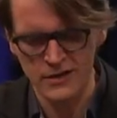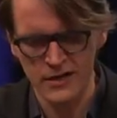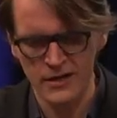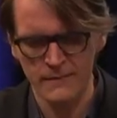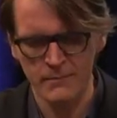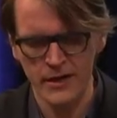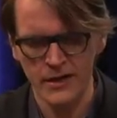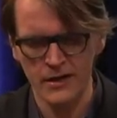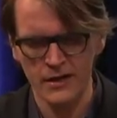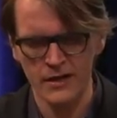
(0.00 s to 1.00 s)

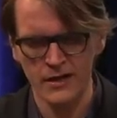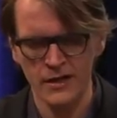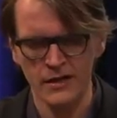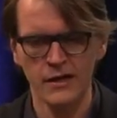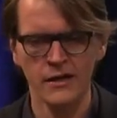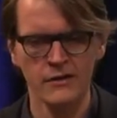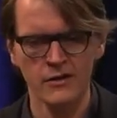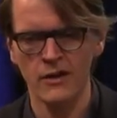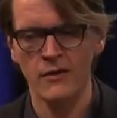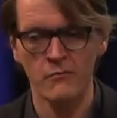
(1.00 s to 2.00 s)
in in
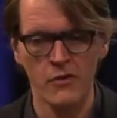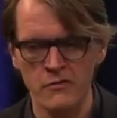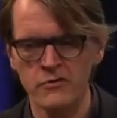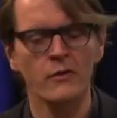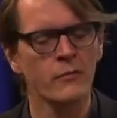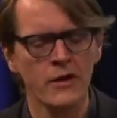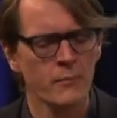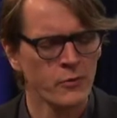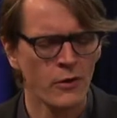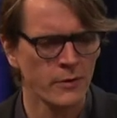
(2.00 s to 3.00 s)
the, there there
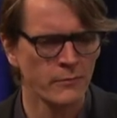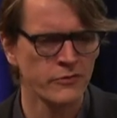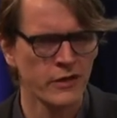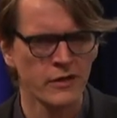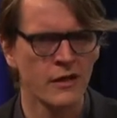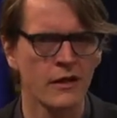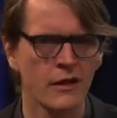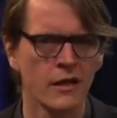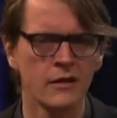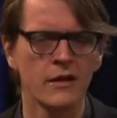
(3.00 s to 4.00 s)
are problems in
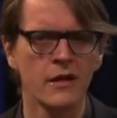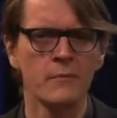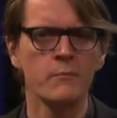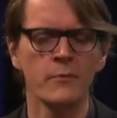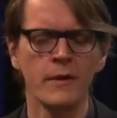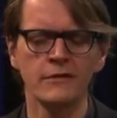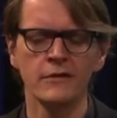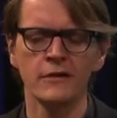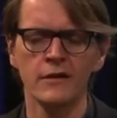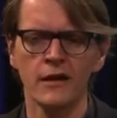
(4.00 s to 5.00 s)
in, in
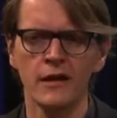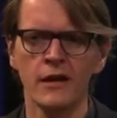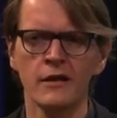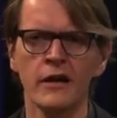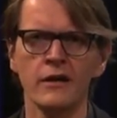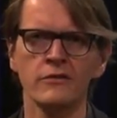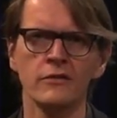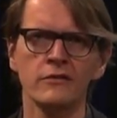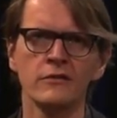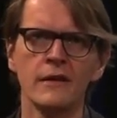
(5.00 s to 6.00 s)
implementing a
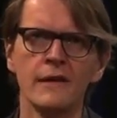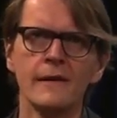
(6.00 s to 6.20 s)
license,